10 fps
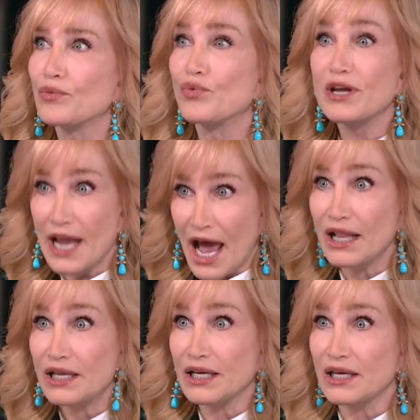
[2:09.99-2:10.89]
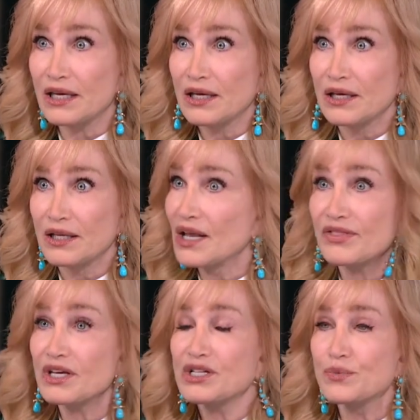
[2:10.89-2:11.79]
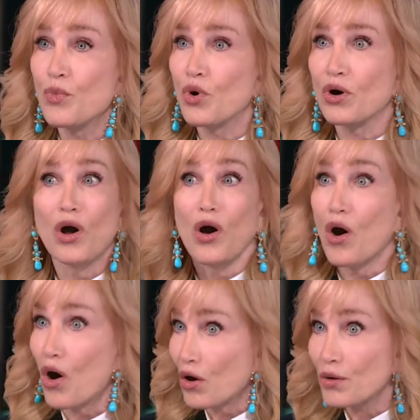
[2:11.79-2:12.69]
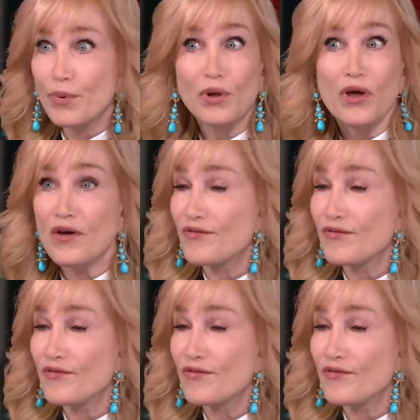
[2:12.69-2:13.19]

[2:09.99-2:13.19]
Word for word: reality, nothing is more horrible,